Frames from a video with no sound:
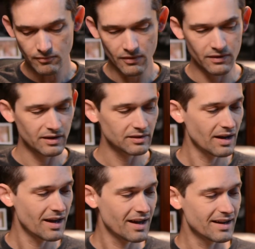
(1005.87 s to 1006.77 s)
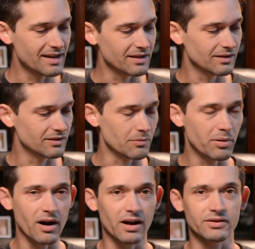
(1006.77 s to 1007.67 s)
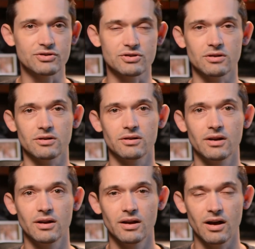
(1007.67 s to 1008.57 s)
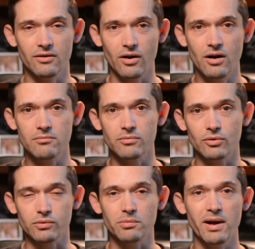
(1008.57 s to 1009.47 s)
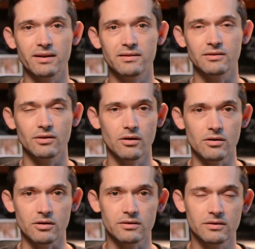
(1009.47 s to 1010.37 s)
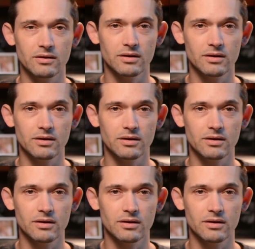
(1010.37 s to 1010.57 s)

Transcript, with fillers: This is the posture of a humble, repentant heart,